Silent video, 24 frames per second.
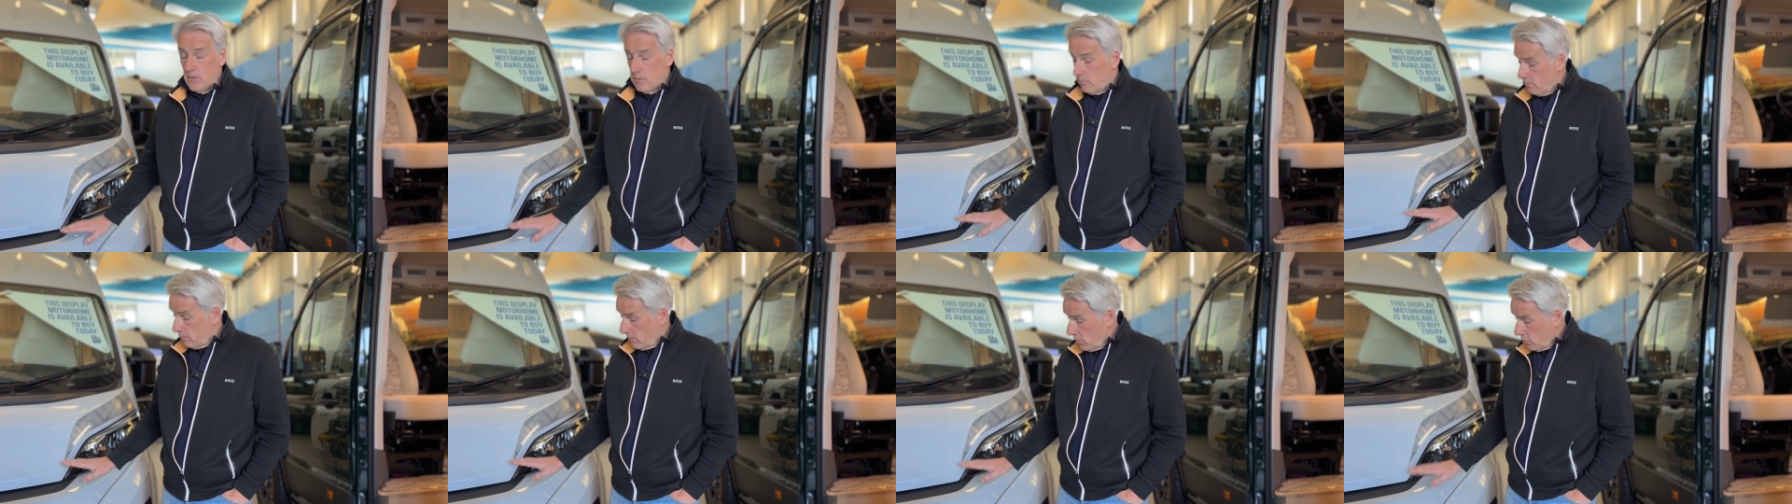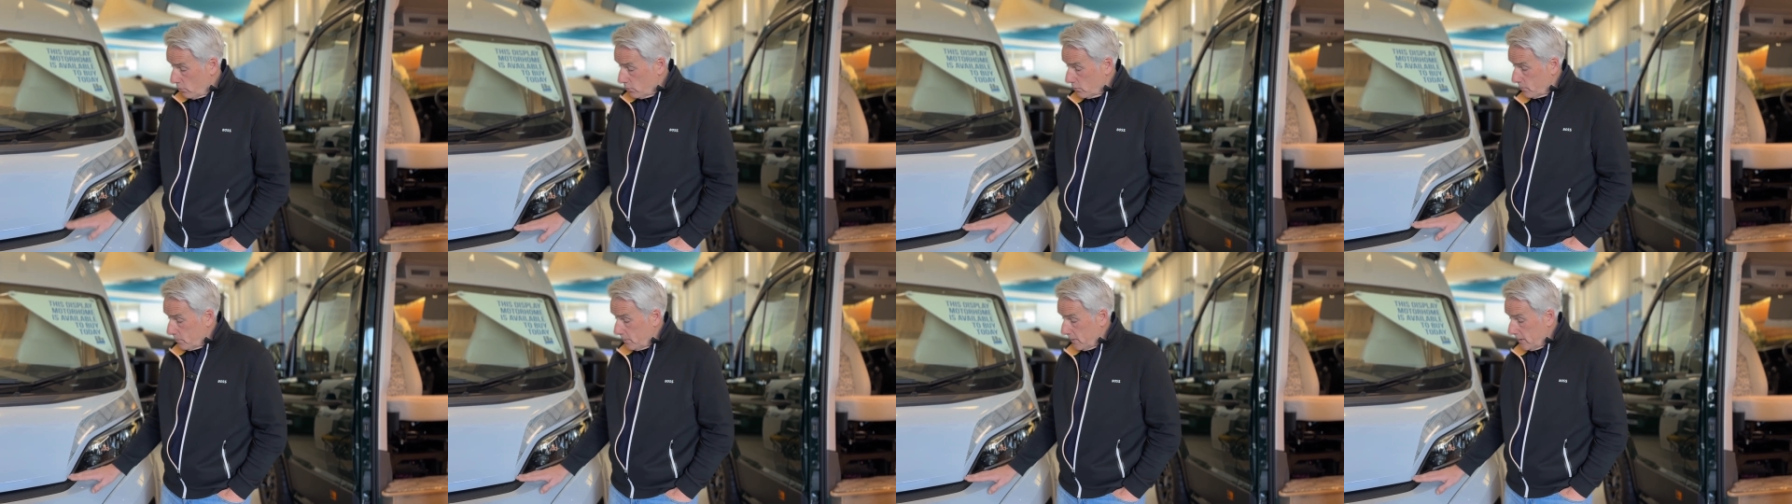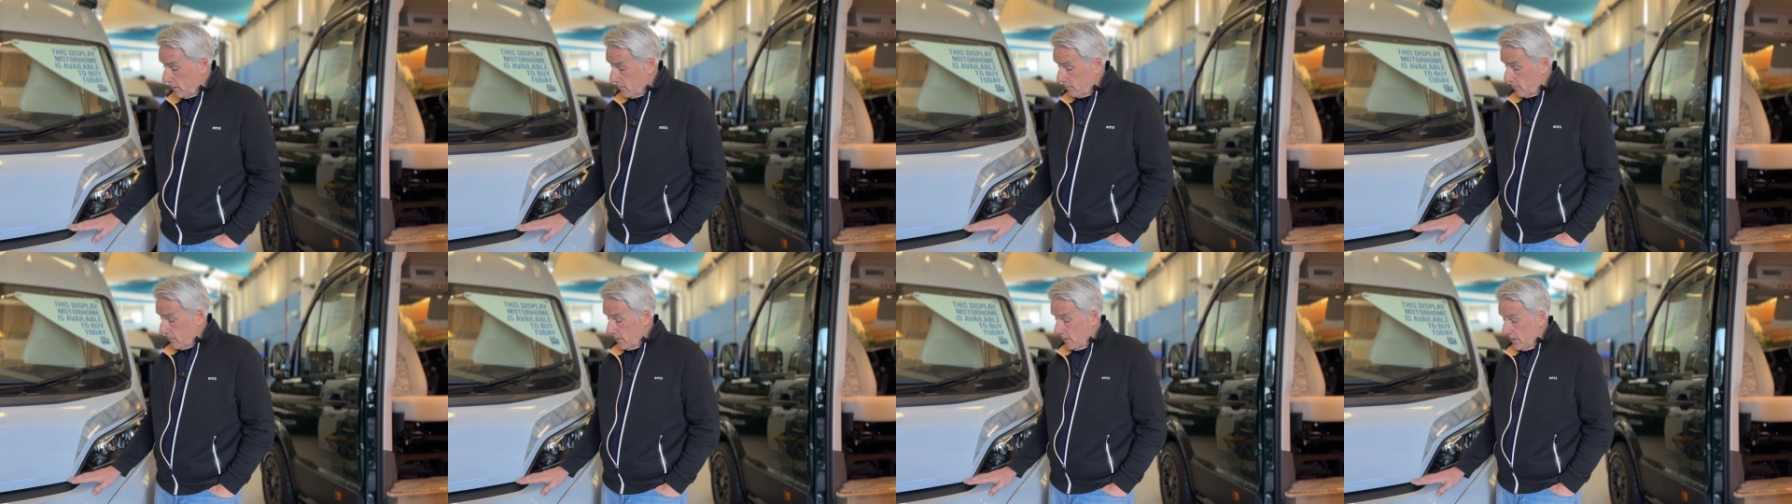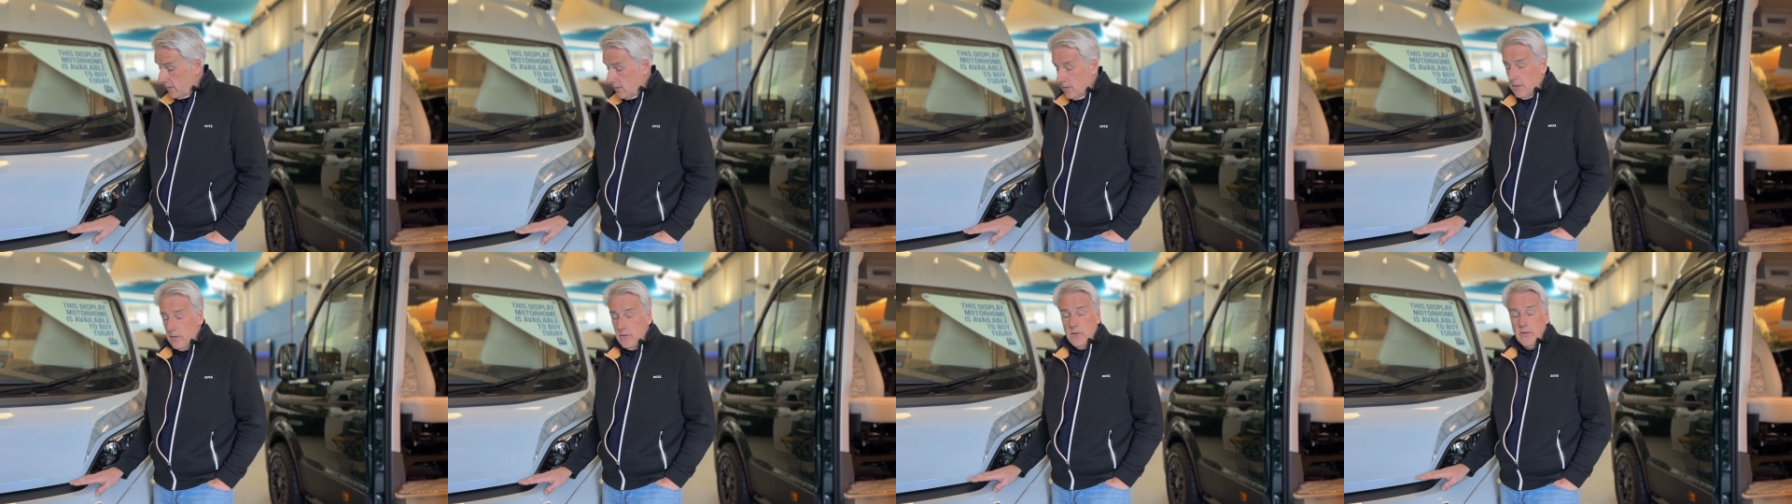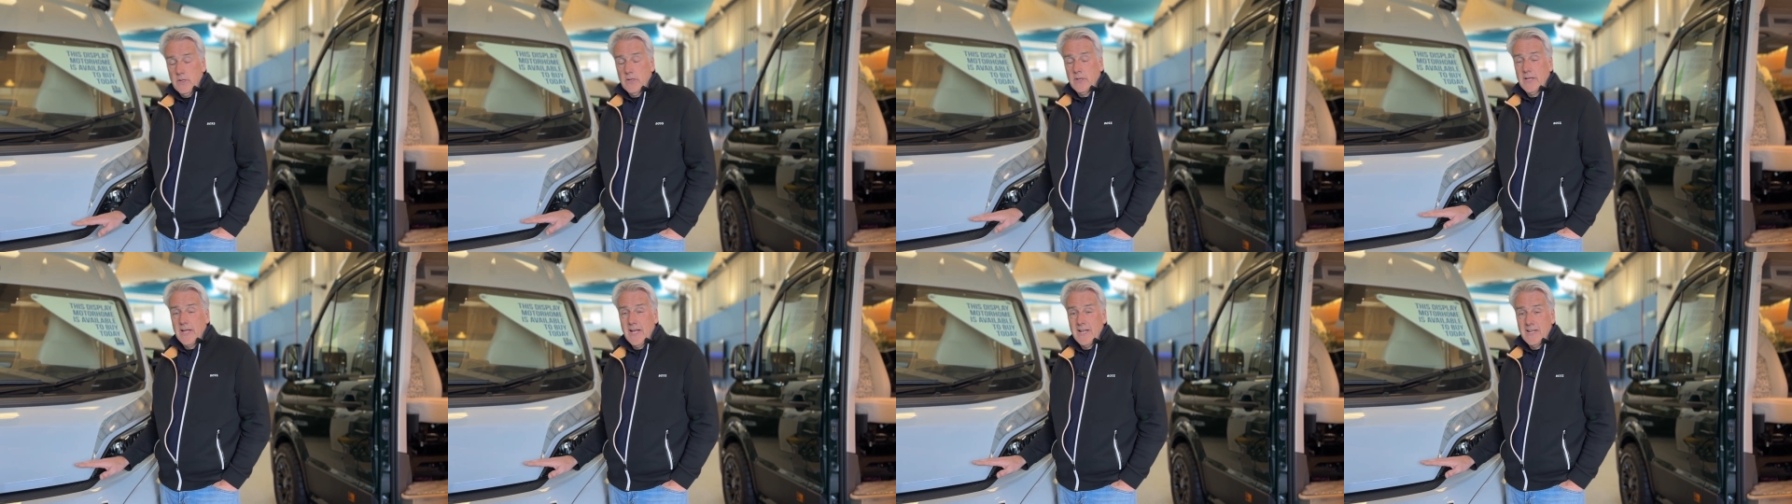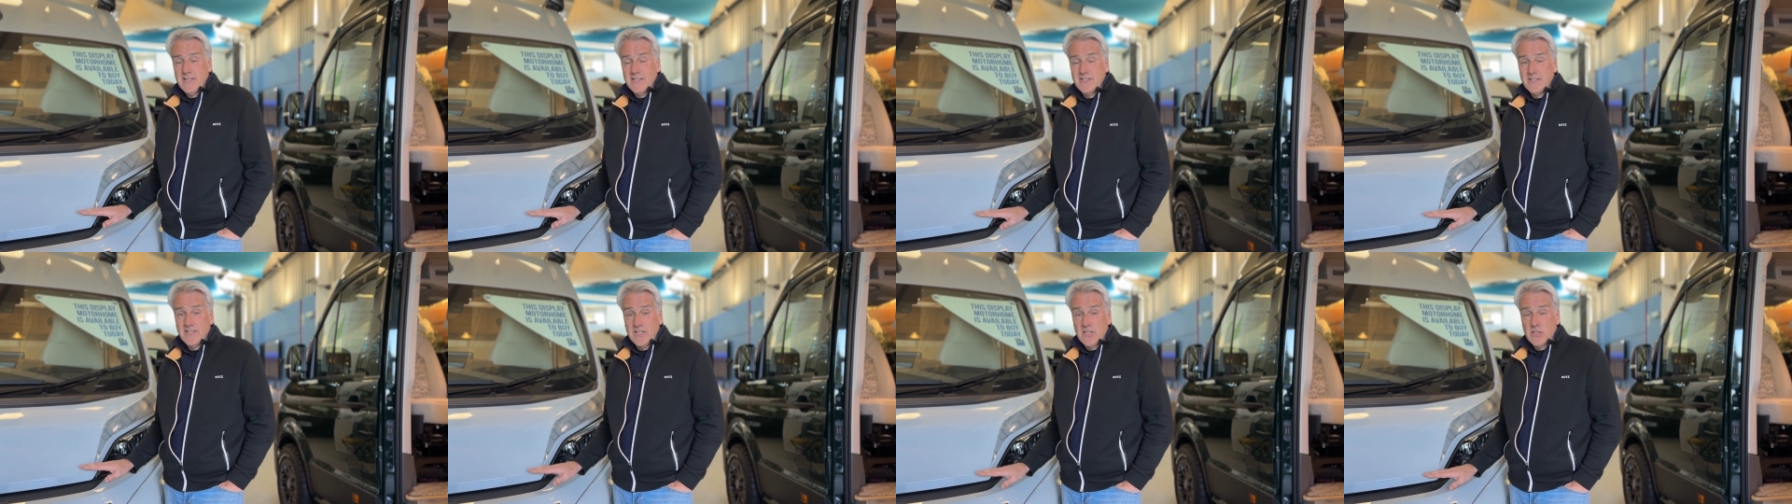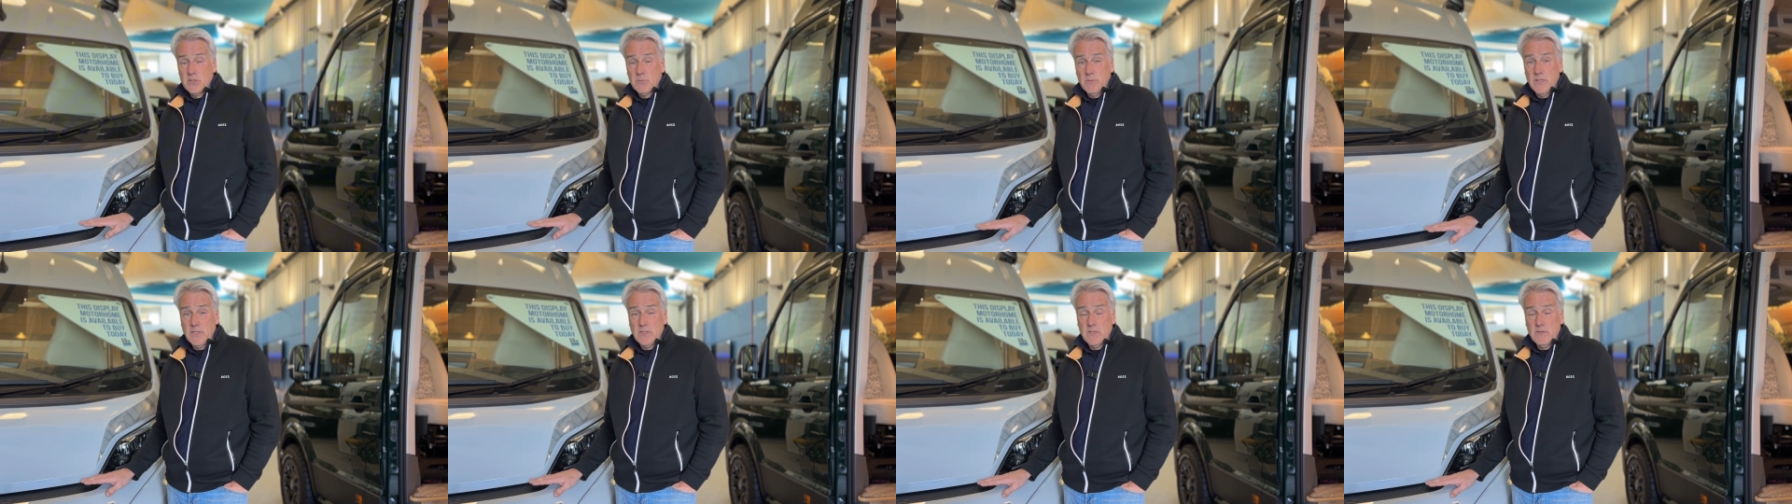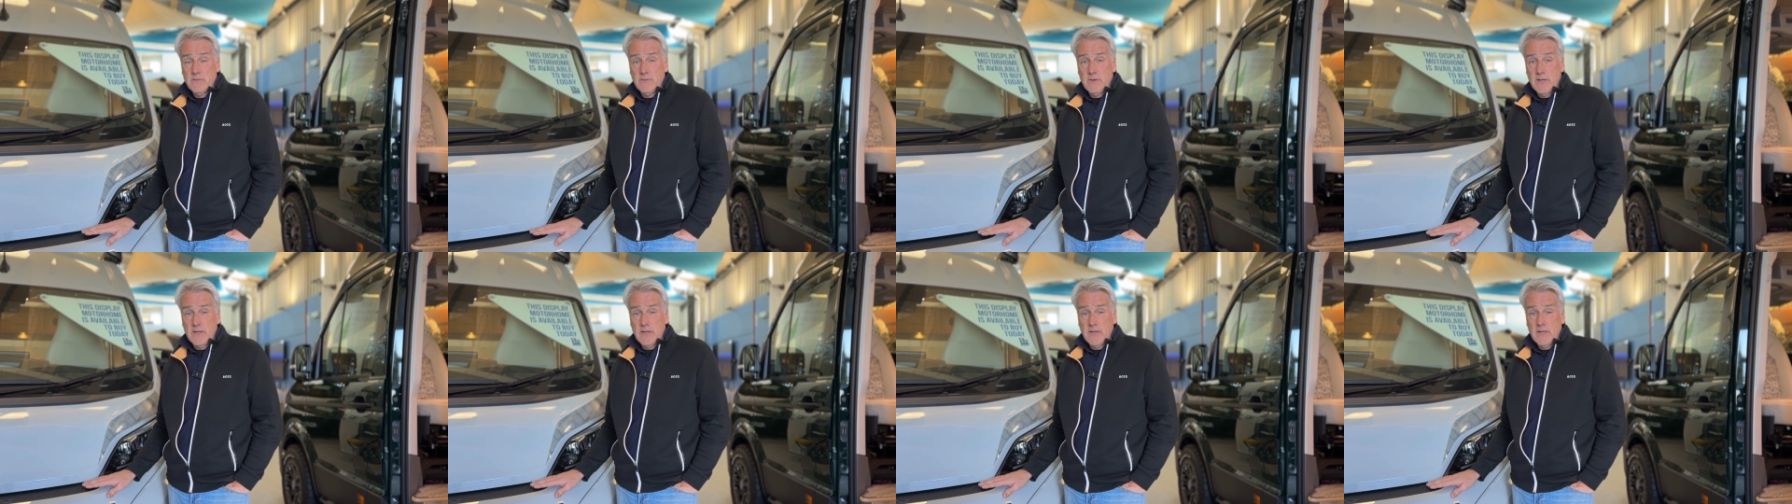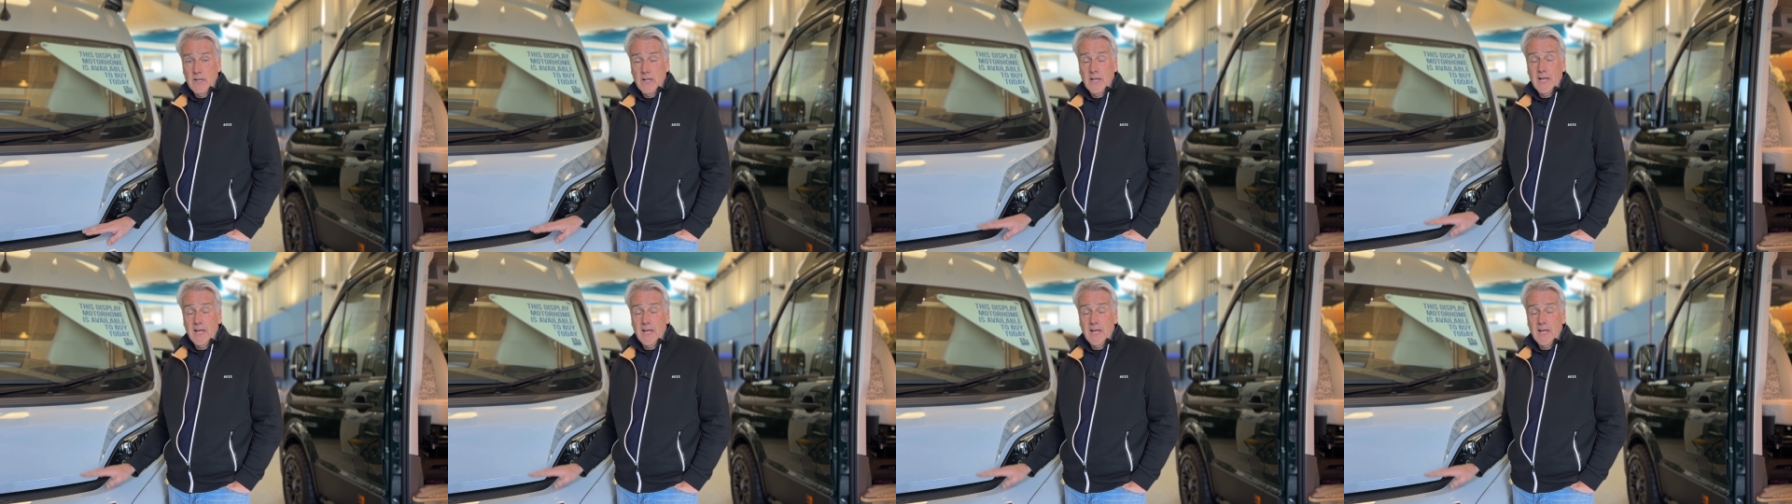Most people that get a 6-metre van